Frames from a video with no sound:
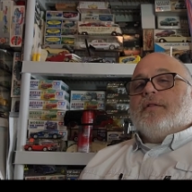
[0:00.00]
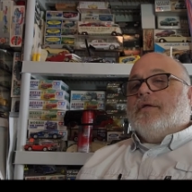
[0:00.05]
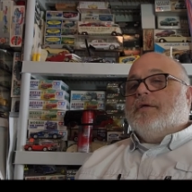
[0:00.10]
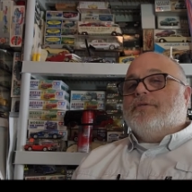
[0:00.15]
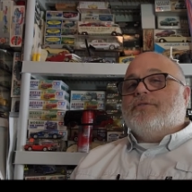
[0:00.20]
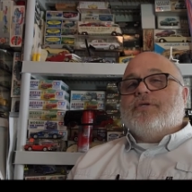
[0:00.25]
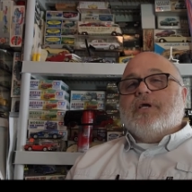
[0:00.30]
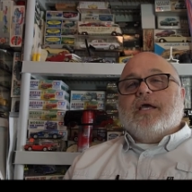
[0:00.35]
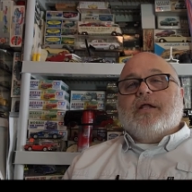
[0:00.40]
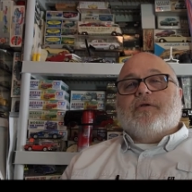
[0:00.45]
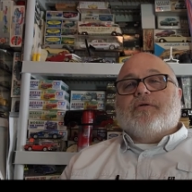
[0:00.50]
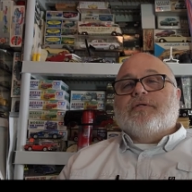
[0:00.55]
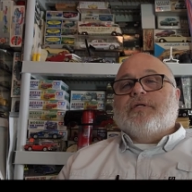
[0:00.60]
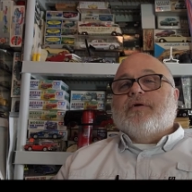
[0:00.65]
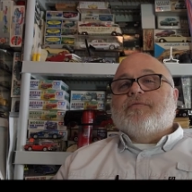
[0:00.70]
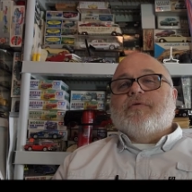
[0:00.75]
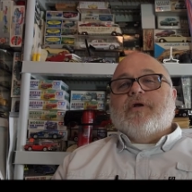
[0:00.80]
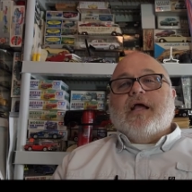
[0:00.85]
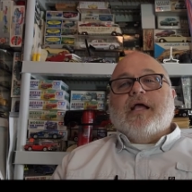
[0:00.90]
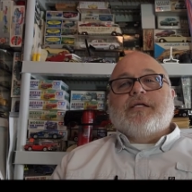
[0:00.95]
This channel
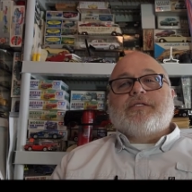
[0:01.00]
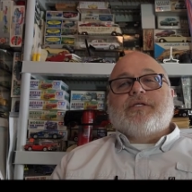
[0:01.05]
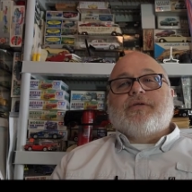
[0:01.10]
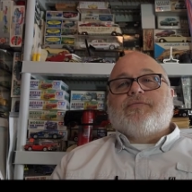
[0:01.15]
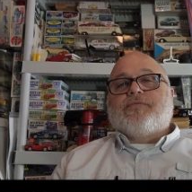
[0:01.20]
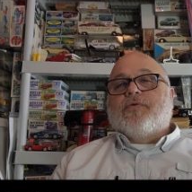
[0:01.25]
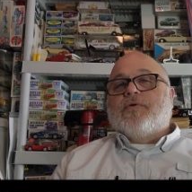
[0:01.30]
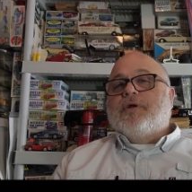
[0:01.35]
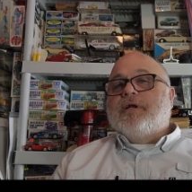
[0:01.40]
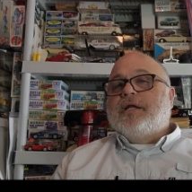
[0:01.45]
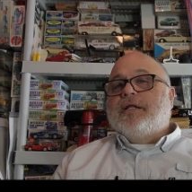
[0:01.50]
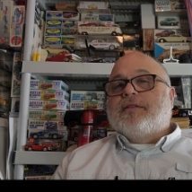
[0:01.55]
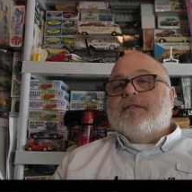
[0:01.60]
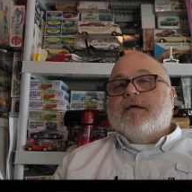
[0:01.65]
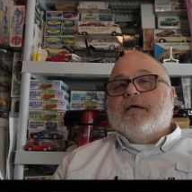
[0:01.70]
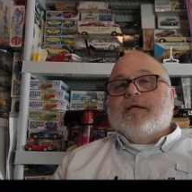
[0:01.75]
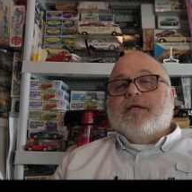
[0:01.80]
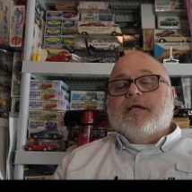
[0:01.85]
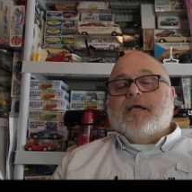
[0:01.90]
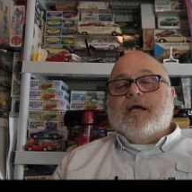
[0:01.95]
never asks you for
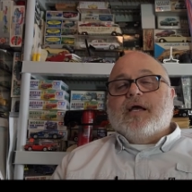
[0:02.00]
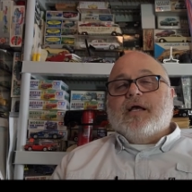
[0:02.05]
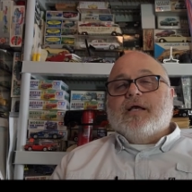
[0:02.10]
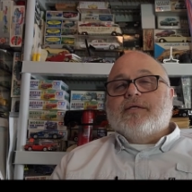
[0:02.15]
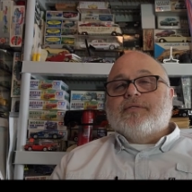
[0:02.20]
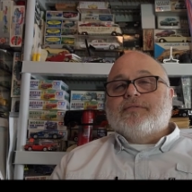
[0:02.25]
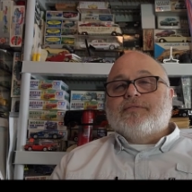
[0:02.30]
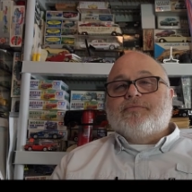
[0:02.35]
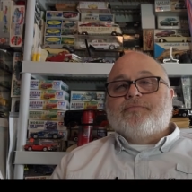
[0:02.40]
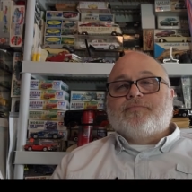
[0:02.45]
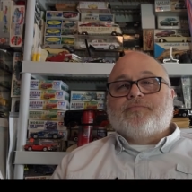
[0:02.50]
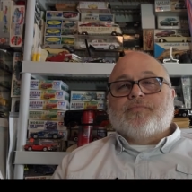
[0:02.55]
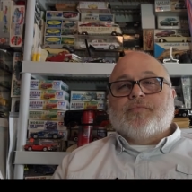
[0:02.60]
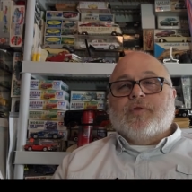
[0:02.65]
anything, guys.